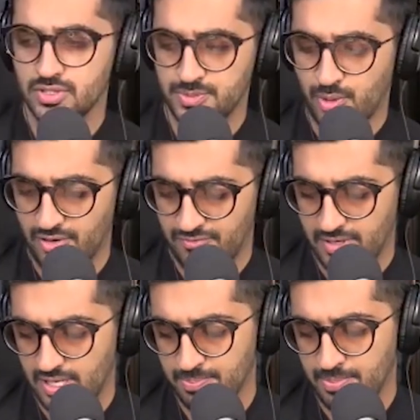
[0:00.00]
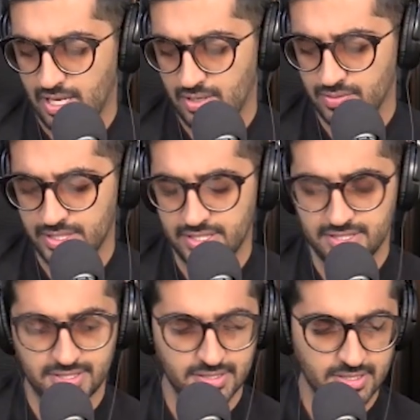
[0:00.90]
Spotify bio
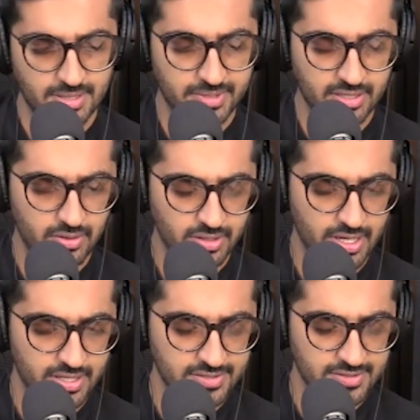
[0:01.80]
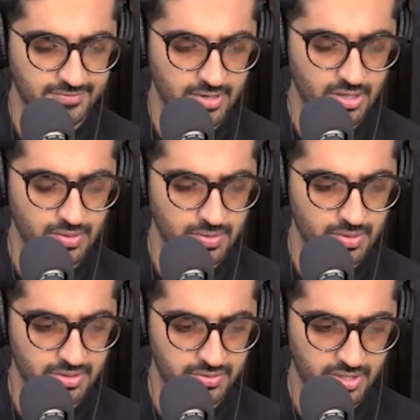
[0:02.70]
reads something along the lines of how
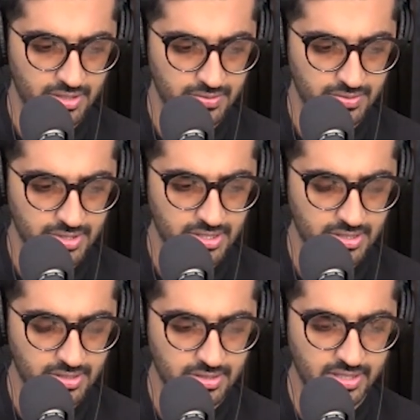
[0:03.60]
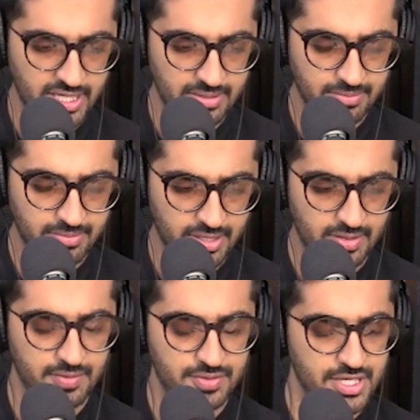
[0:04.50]
uh, you're trying to reclaim
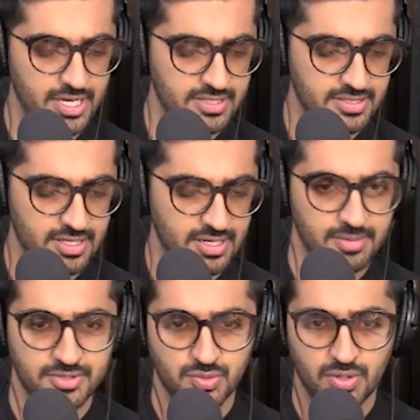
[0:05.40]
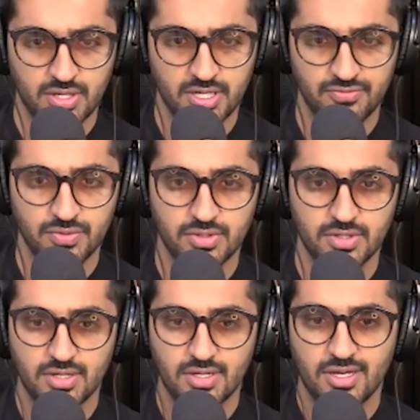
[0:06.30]
Indo jazz. And I'm just wondering if you could
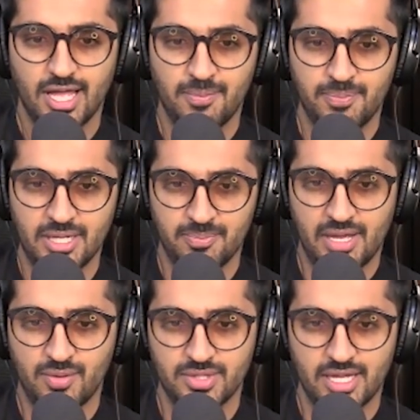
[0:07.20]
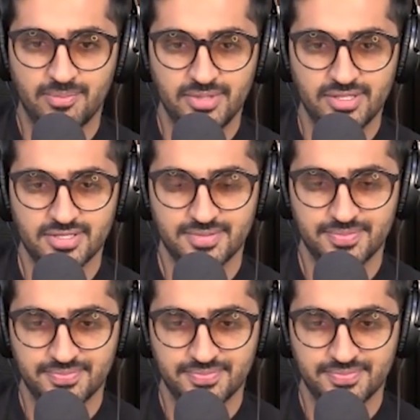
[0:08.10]
help me unpack what that means.